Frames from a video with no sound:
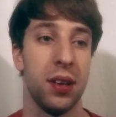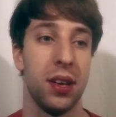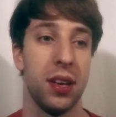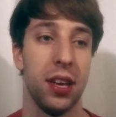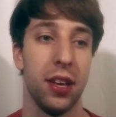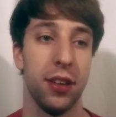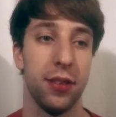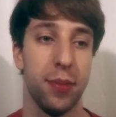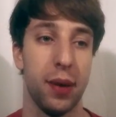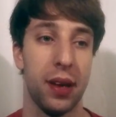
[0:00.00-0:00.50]

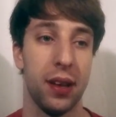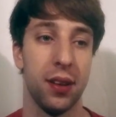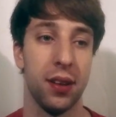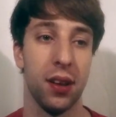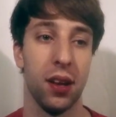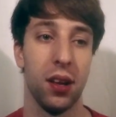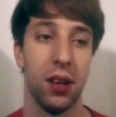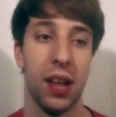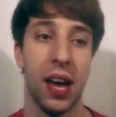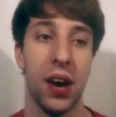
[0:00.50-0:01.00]
He's been
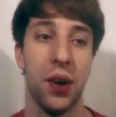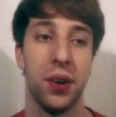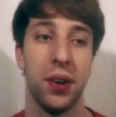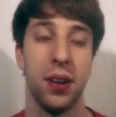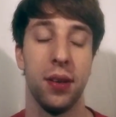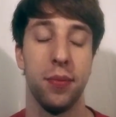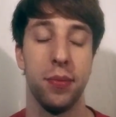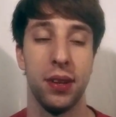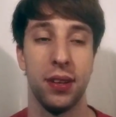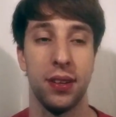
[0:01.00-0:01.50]
allowing
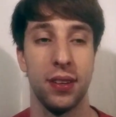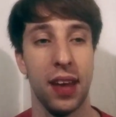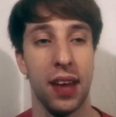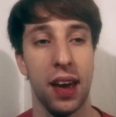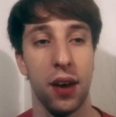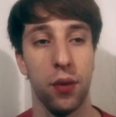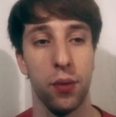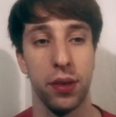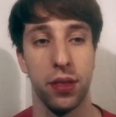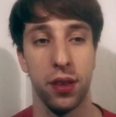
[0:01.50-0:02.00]
him to
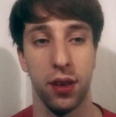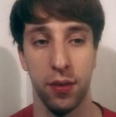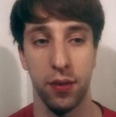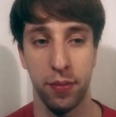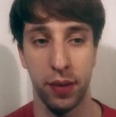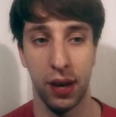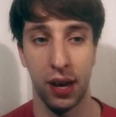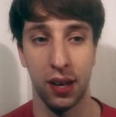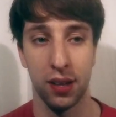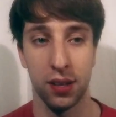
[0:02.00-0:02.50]
stay with him
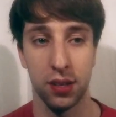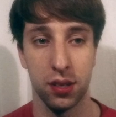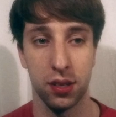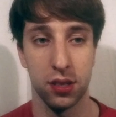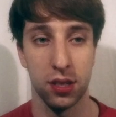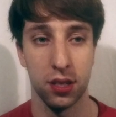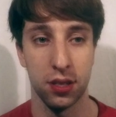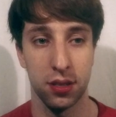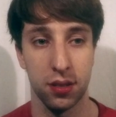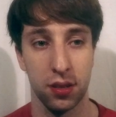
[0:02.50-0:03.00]
and
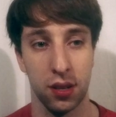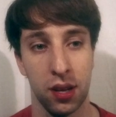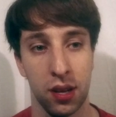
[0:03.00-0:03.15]
just,